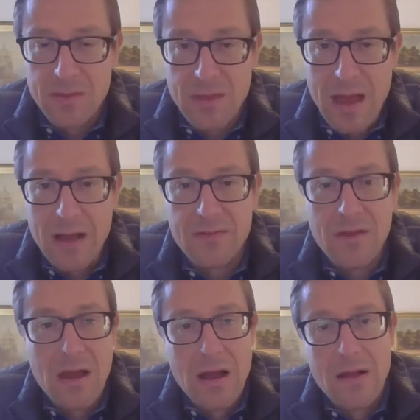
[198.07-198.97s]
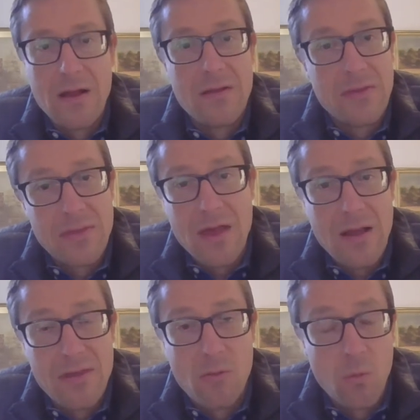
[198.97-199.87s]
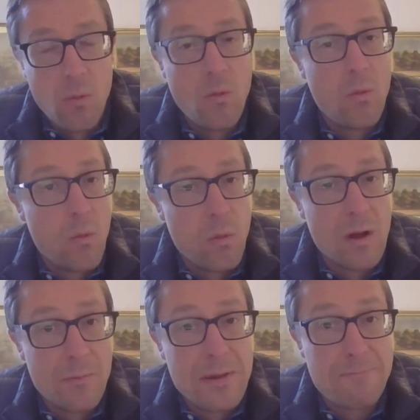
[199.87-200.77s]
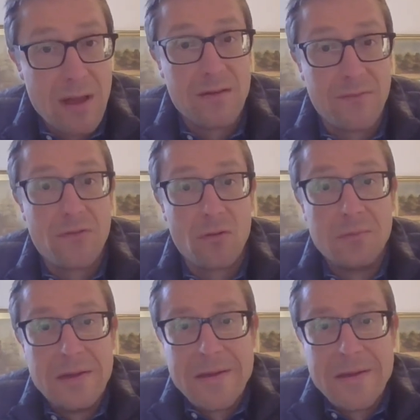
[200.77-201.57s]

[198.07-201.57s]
that that there will be plentiful